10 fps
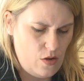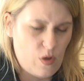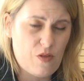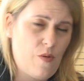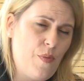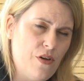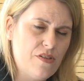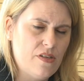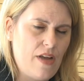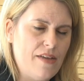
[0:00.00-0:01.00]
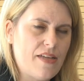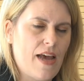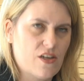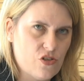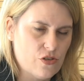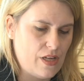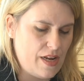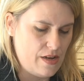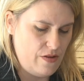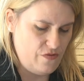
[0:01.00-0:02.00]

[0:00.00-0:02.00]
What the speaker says: whether a person has actually